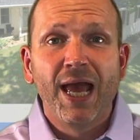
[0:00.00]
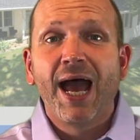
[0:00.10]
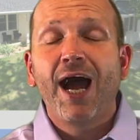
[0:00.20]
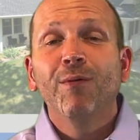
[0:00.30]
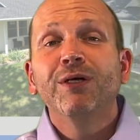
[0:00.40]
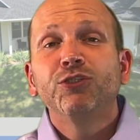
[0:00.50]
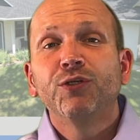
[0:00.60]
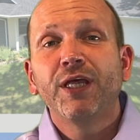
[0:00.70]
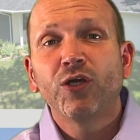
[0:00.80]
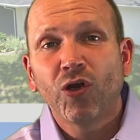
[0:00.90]
How much do
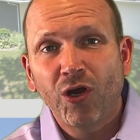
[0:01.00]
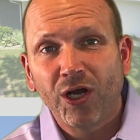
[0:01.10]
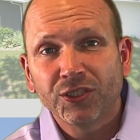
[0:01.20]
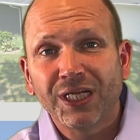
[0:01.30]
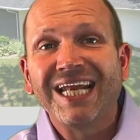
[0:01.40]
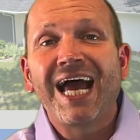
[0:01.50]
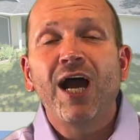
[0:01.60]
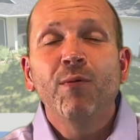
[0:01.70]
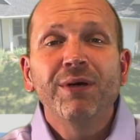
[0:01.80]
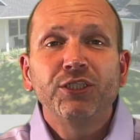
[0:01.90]
they cost and
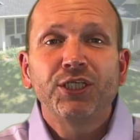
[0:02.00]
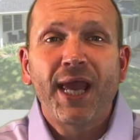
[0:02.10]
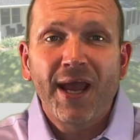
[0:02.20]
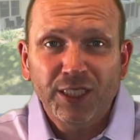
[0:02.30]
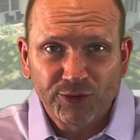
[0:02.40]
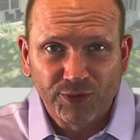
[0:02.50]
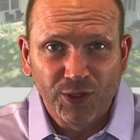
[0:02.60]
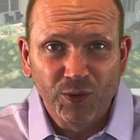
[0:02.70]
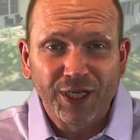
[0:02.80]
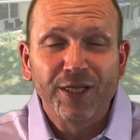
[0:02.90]
how much cash
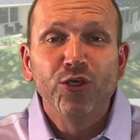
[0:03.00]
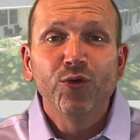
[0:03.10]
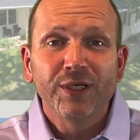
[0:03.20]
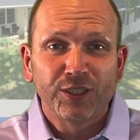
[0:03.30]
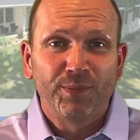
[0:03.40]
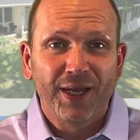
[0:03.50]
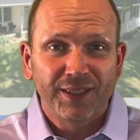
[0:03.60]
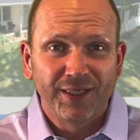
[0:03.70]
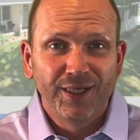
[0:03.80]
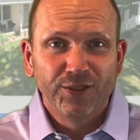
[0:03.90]
flow can you expect
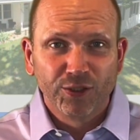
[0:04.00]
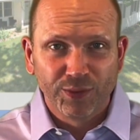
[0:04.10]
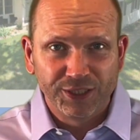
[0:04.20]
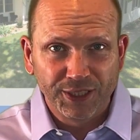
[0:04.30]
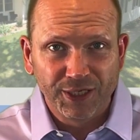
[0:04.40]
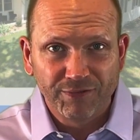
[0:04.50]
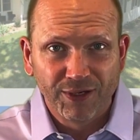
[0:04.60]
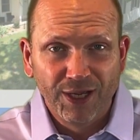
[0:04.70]
to receive?